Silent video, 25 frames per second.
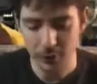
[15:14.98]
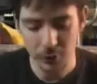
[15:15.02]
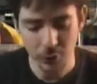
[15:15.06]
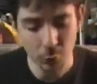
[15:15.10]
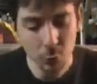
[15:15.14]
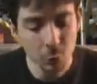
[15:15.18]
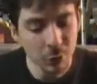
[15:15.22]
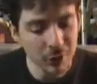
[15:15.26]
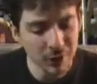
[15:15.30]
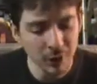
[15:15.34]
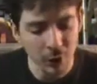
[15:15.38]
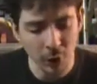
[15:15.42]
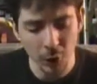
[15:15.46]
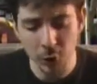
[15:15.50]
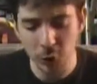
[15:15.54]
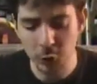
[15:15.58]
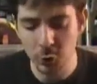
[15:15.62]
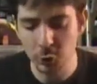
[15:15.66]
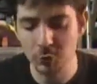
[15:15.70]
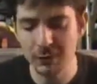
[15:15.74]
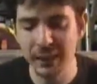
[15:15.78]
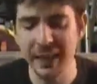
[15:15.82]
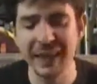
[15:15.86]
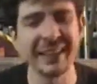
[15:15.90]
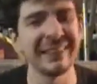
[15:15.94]
You can
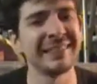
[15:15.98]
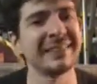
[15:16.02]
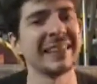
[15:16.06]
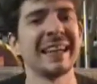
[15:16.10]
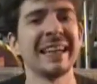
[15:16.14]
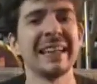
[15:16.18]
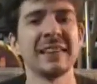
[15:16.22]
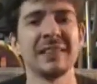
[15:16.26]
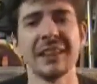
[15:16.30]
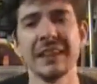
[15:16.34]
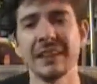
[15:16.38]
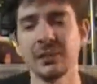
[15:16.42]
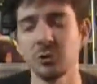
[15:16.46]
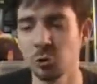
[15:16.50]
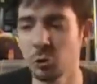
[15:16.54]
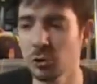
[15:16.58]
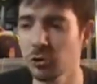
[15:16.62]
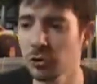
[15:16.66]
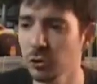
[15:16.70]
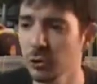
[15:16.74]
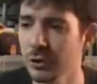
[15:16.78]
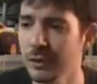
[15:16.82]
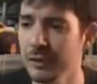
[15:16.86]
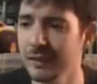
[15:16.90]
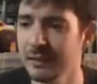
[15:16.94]
argue day and night that
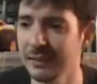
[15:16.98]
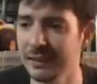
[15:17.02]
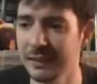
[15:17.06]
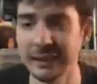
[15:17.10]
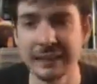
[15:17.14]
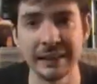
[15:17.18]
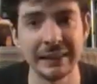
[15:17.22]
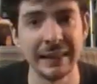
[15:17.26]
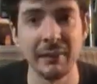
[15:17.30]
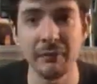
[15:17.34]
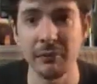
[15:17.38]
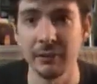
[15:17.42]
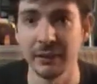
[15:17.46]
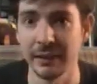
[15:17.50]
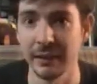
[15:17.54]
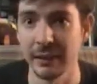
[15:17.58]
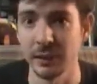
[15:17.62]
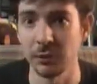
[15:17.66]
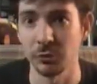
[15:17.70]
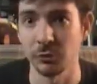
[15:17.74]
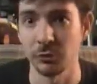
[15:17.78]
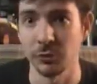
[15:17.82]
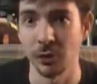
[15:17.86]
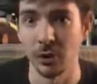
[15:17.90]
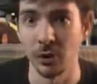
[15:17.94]
George Lucas never did
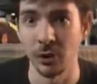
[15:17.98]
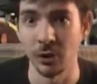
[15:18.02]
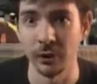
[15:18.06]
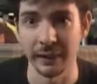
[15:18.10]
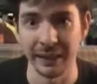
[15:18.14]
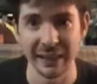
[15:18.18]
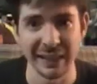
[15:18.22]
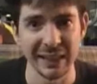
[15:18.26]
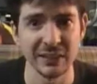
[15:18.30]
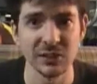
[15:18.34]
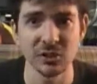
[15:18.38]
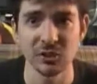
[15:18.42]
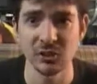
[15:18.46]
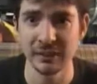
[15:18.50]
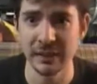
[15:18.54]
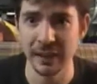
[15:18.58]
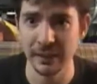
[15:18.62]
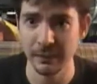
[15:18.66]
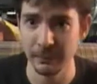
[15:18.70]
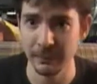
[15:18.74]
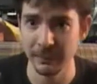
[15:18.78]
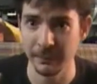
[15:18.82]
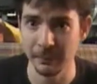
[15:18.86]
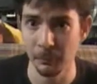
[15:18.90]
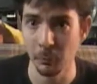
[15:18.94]
us wrong, he just had
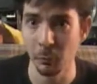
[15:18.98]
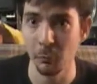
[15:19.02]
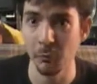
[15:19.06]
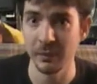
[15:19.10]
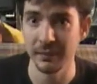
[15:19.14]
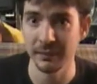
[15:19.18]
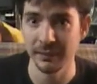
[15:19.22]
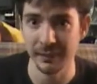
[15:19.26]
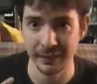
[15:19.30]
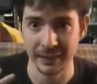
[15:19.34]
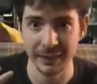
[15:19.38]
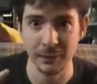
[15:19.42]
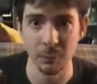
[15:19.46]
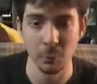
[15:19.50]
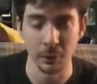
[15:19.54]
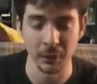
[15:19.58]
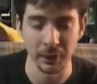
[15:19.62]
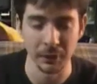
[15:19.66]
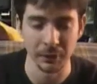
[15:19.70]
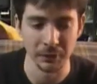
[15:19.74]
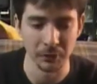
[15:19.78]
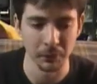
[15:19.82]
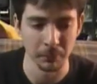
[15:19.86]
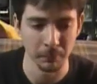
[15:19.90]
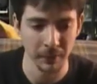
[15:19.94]
to make the movies that he
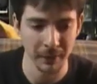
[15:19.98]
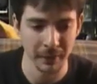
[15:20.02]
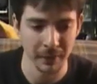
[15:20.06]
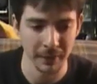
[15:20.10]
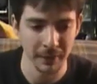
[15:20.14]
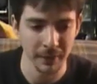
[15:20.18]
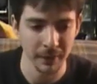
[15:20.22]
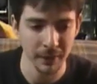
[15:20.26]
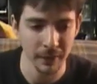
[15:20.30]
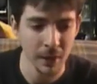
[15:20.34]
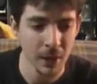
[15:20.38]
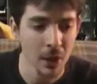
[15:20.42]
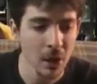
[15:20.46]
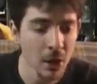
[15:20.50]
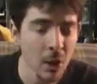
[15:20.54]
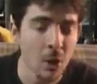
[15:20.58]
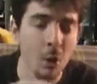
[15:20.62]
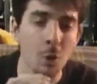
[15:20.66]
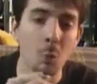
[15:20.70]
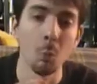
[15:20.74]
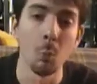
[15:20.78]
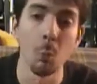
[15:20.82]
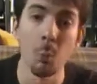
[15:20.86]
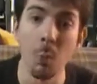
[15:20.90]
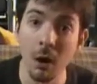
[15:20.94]
wanted to make.
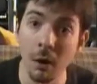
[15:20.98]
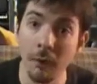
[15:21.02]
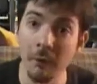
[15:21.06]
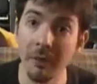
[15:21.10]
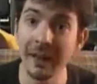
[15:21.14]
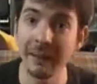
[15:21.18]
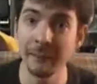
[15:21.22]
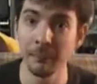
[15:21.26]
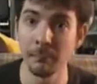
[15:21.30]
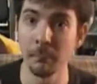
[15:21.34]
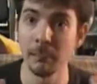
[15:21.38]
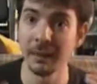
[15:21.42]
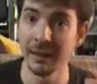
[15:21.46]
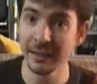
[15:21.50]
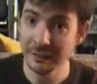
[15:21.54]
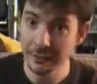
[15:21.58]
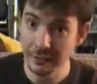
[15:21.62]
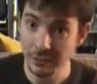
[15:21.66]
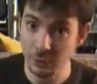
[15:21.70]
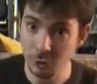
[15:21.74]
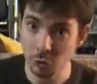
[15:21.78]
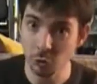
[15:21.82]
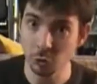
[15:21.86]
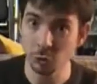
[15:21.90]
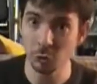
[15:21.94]
While that
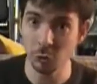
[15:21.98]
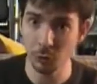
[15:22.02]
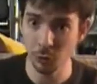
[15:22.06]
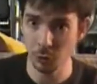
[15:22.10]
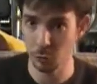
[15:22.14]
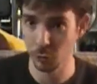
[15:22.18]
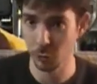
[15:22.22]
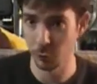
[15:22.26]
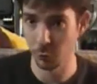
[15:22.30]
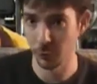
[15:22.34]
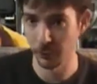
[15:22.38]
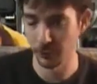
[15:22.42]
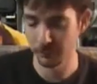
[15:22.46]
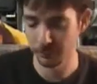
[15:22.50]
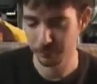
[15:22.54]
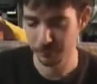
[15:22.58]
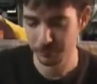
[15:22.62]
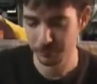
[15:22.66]
is true,